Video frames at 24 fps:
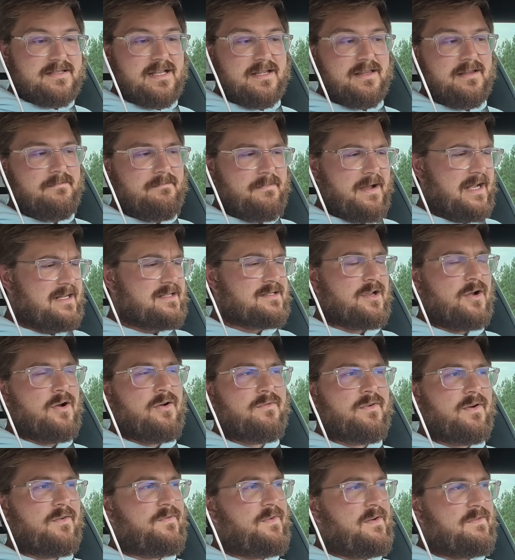on them. Mine's
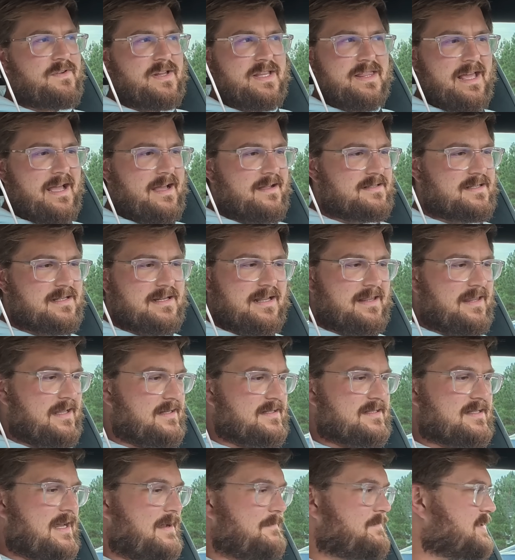over 50,000. I think
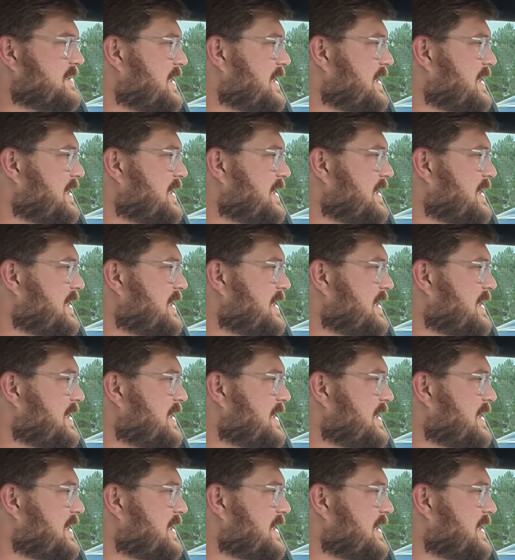Zeb's